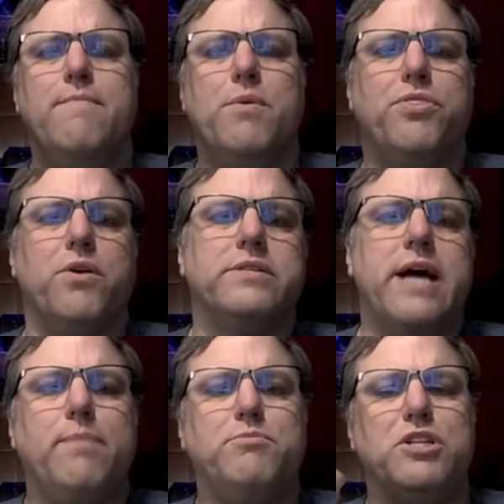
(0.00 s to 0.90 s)
But with those
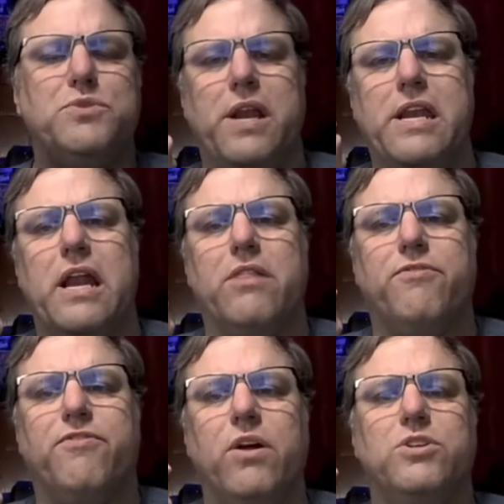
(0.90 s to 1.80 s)
options written out of
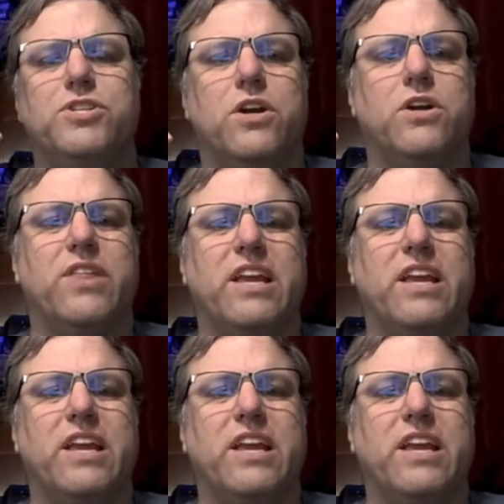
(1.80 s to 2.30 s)
the flowchart,